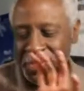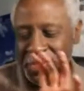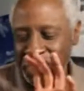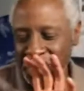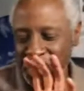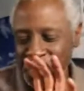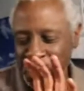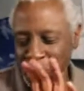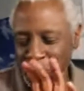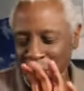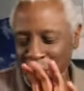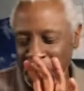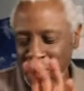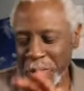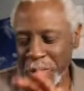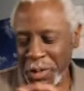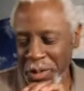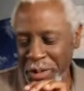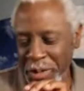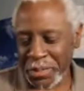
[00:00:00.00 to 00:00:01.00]

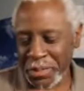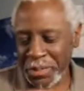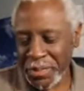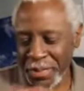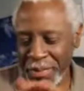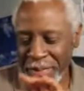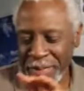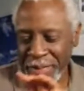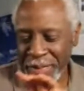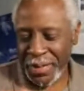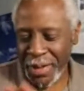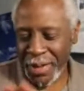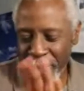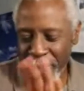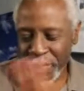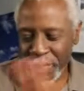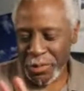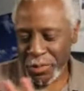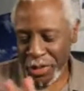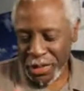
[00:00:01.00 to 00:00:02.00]
your
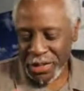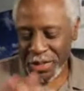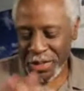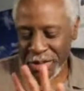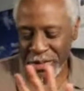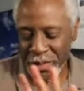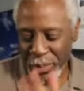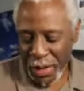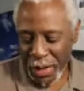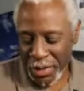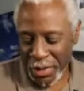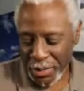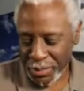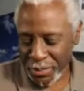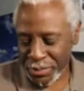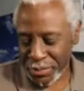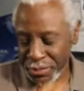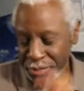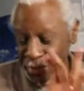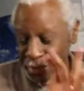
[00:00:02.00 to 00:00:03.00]
observations about,
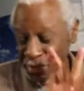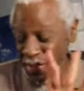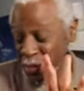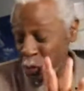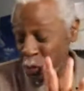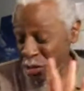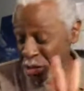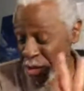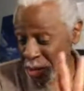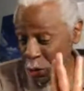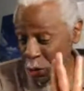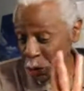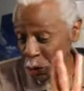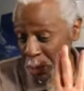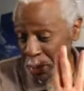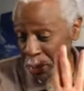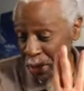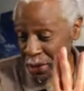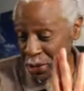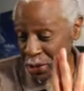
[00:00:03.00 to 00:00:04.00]
was it
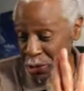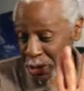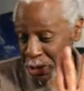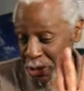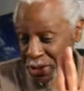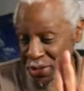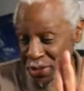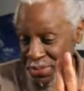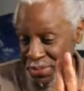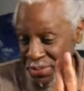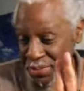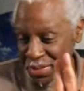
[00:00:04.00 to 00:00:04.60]
Lunametrics?